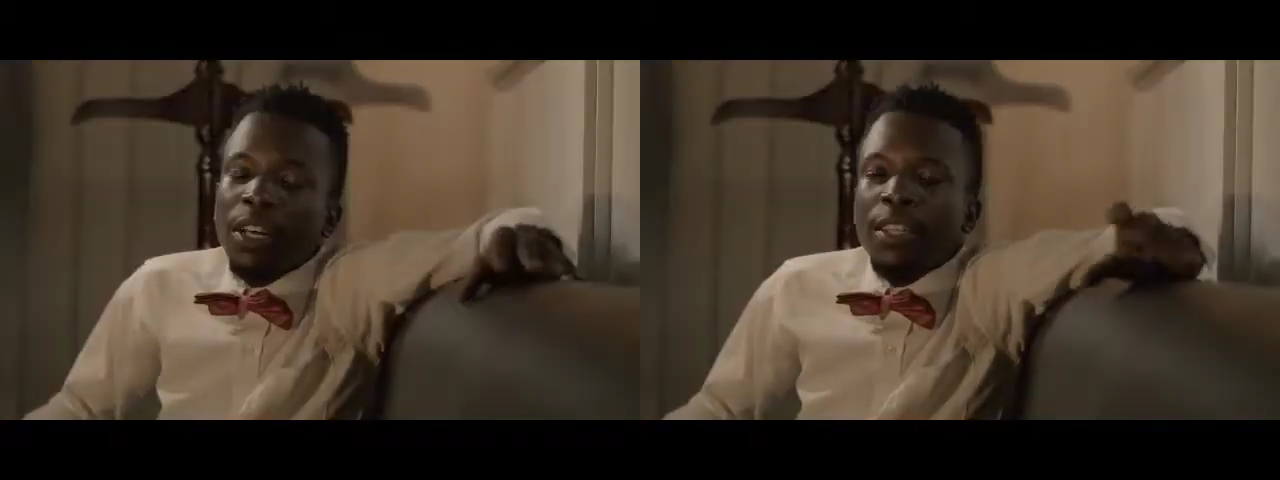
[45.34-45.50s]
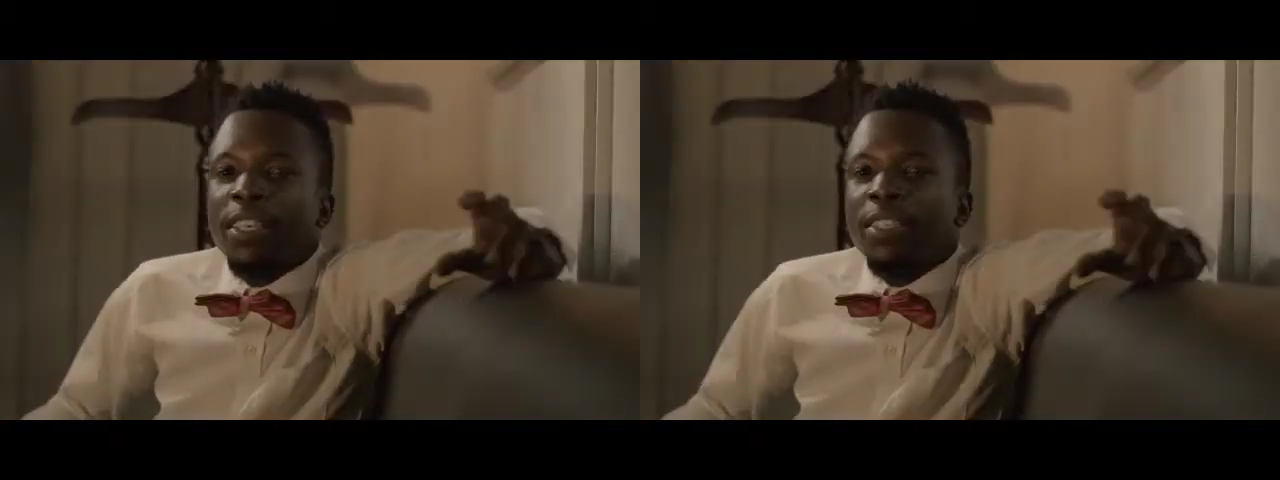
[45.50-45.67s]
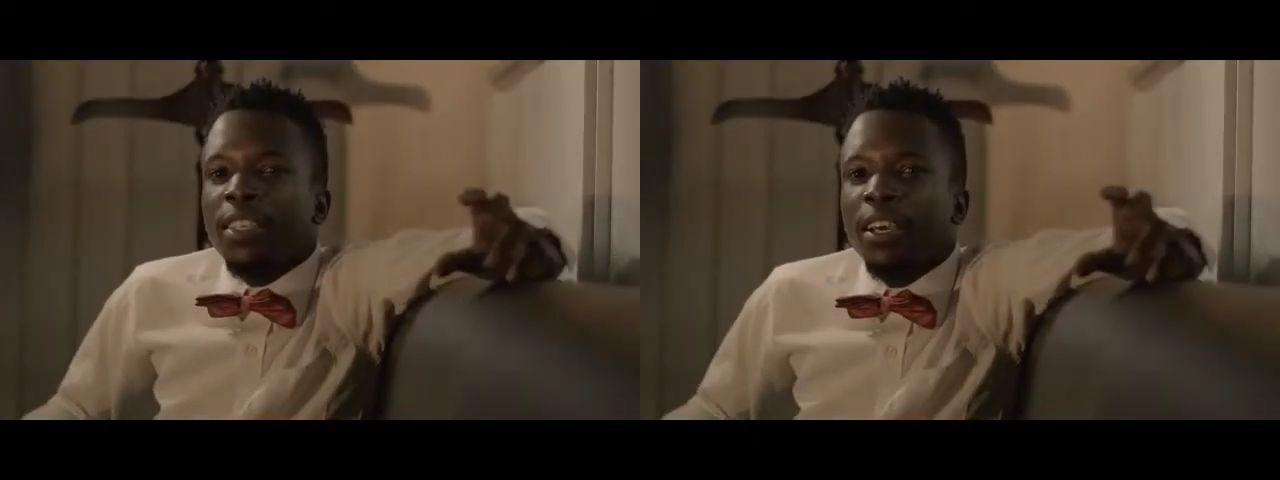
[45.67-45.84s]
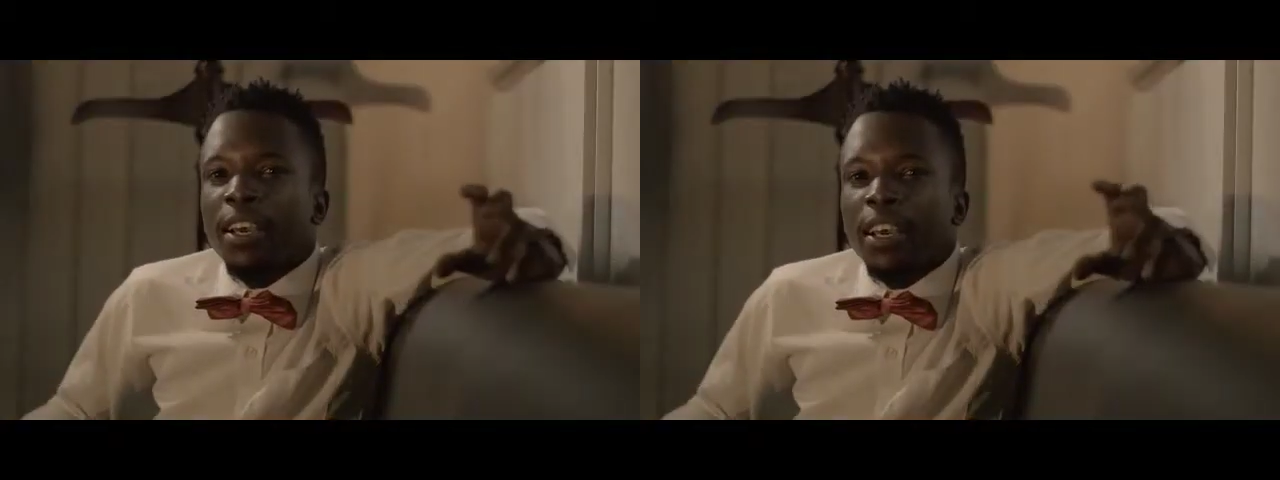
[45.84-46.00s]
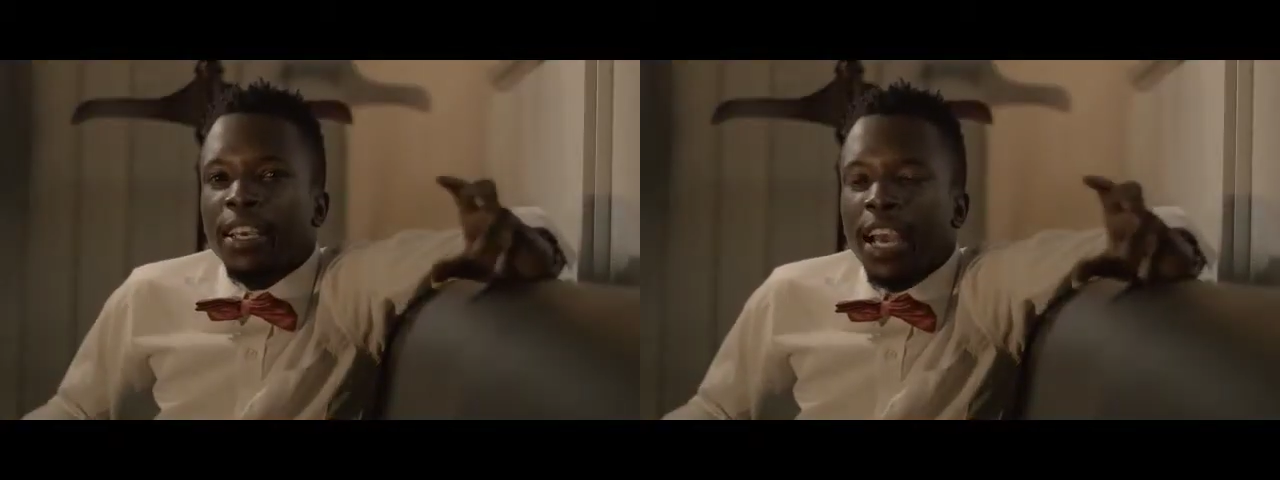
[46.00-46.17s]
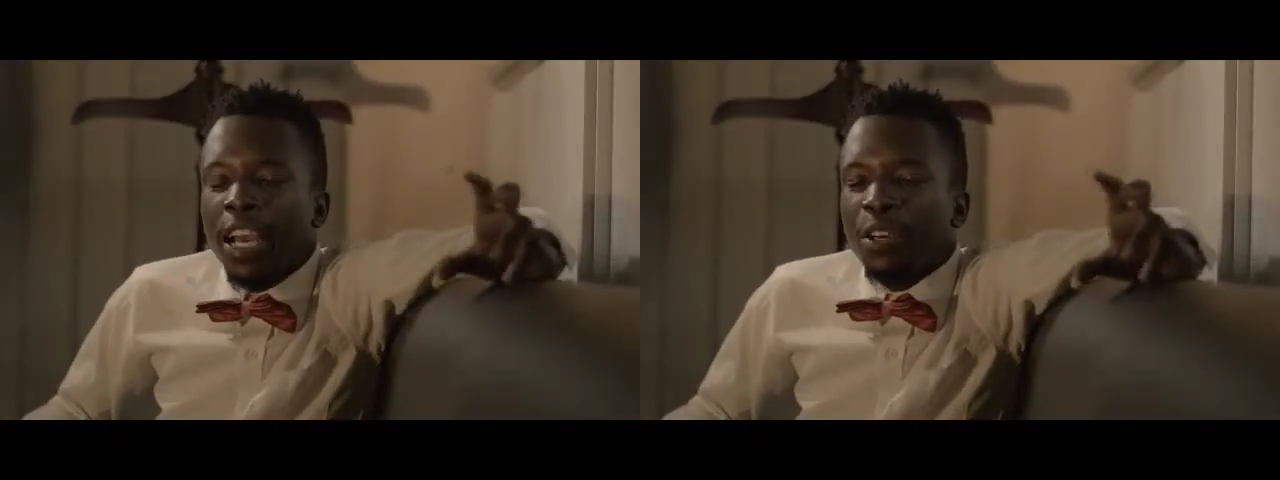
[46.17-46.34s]
There's a
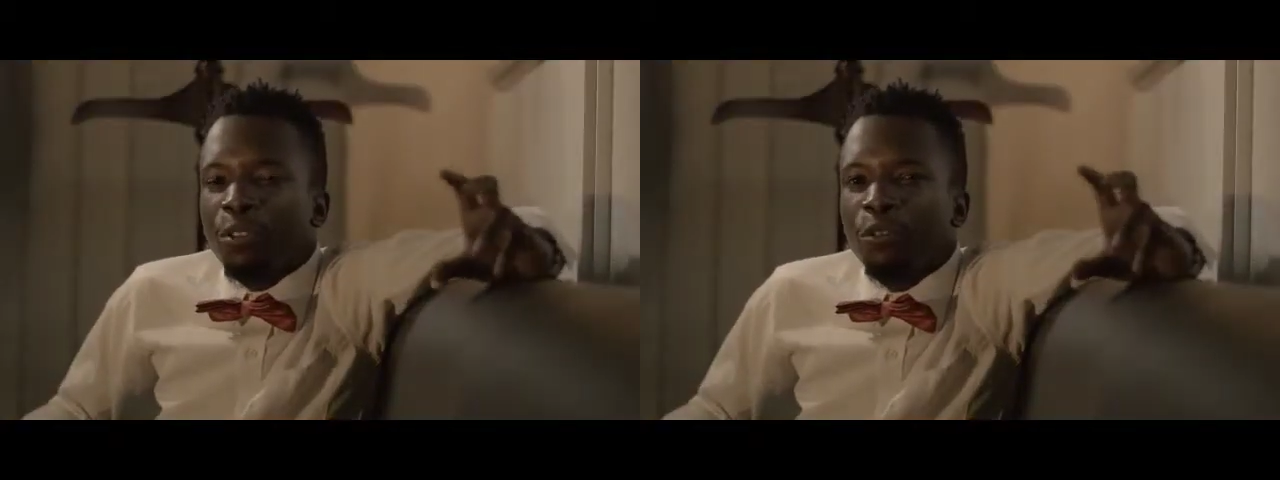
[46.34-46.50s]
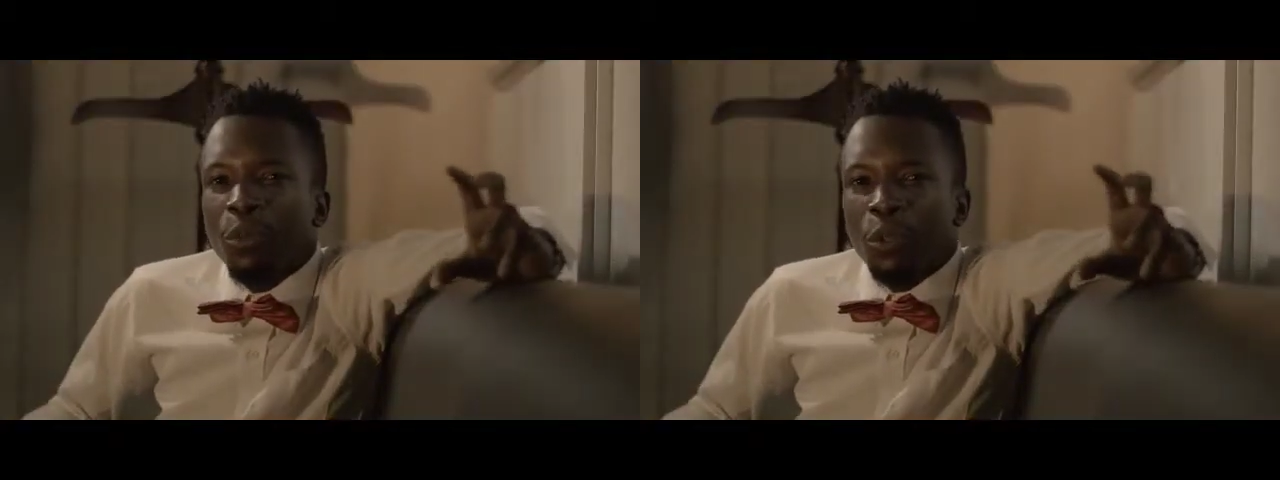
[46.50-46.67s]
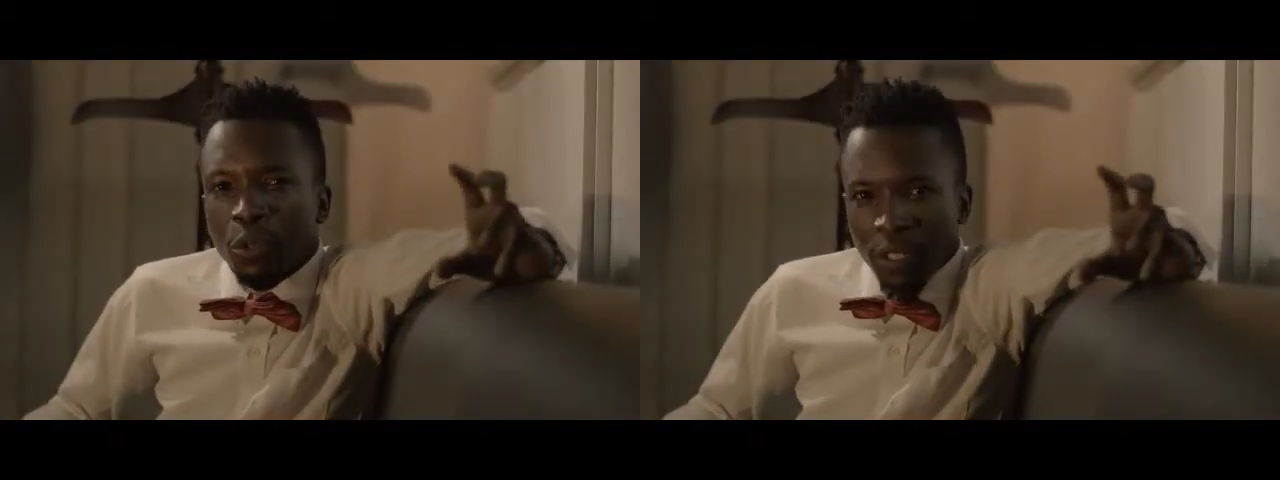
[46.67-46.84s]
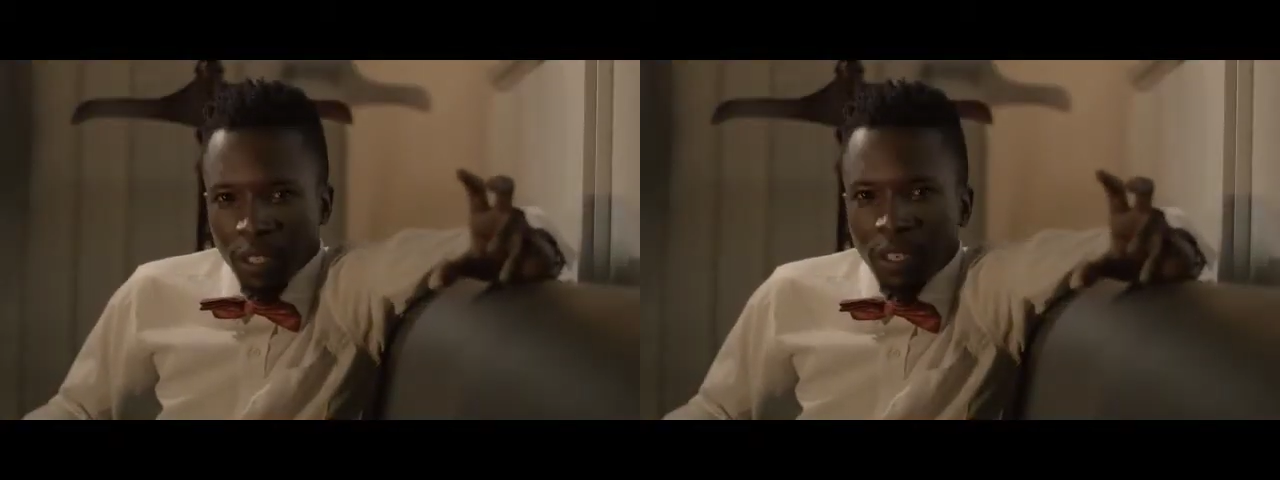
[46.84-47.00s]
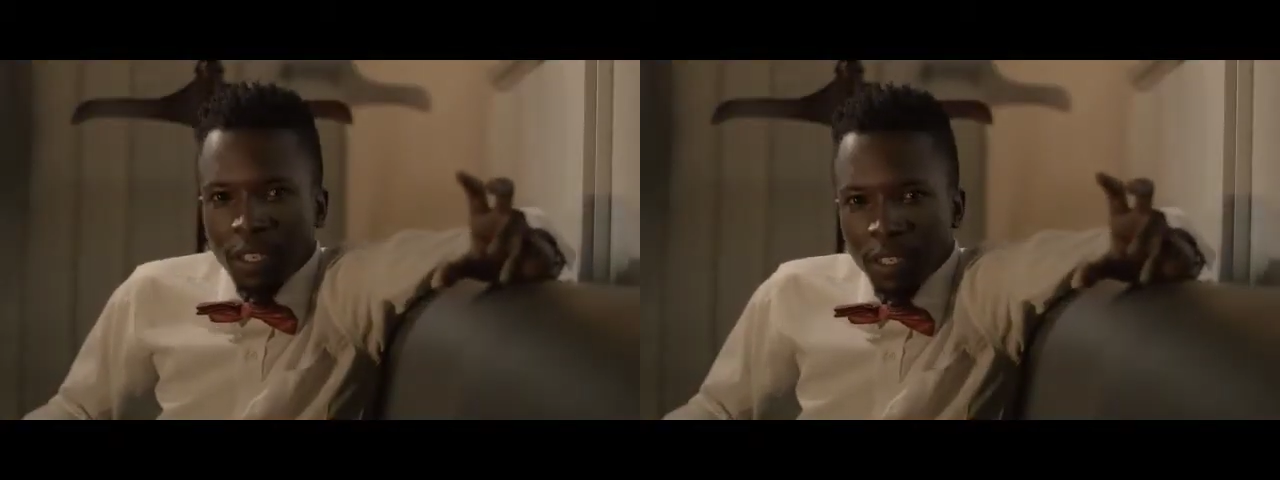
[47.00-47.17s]
kind of music